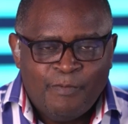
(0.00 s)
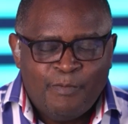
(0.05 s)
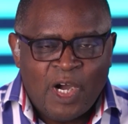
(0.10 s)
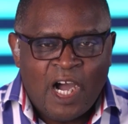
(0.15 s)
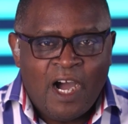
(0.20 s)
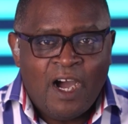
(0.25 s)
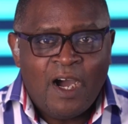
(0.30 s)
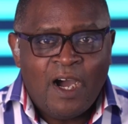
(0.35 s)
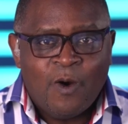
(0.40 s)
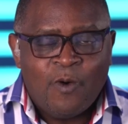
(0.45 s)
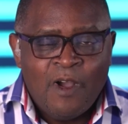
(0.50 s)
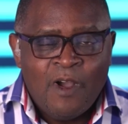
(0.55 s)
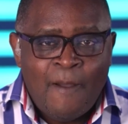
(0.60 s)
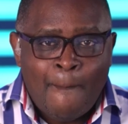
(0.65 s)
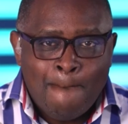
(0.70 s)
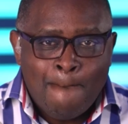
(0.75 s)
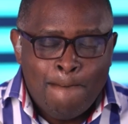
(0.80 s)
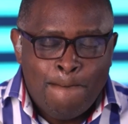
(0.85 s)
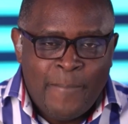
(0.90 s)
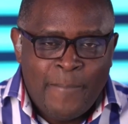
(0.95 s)
How?
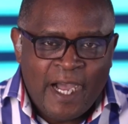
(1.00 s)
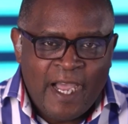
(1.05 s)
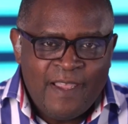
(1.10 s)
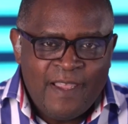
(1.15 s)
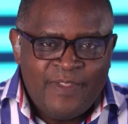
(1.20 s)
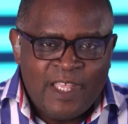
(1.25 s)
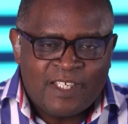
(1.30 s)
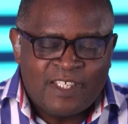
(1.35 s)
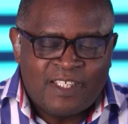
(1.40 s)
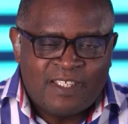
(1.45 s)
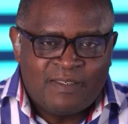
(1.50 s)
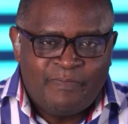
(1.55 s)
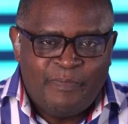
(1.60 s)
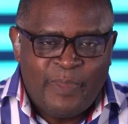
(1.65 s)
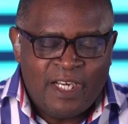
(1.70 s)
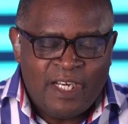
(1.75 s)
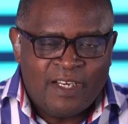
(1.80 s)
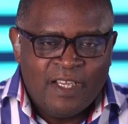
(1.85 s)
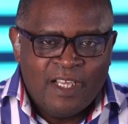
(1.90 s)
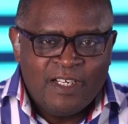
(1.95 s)
By the
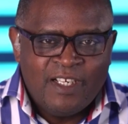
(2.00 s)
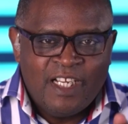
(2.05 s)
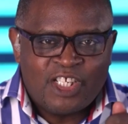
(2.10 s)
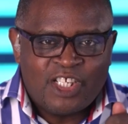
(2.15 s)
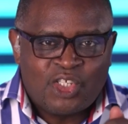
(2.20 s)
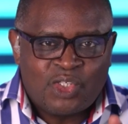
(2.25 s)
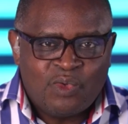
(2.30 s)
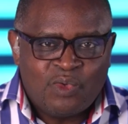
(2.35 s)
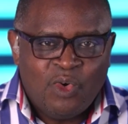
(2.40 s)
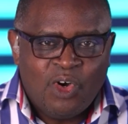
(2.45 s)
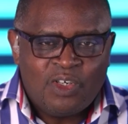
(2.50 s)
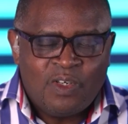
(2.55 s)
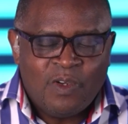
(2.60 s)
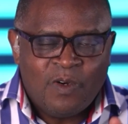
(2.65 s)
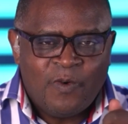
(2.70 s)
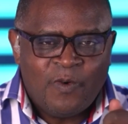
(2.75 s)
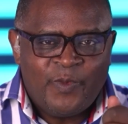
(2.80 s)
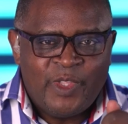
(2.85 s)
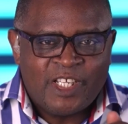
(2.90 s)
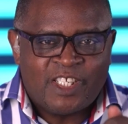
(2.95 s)
Spirit, the sword
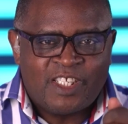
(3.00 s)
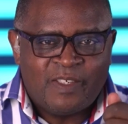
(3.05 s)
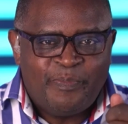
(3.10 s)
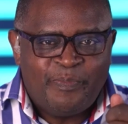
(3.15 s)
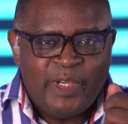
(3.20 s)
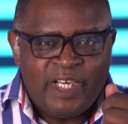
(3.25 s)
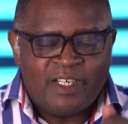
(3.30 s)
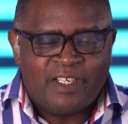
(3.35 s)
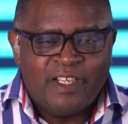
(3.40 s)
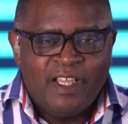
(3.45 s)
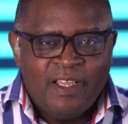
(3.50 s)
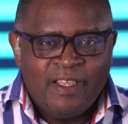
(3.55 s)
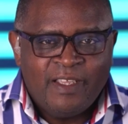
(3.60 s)
of the Spirit.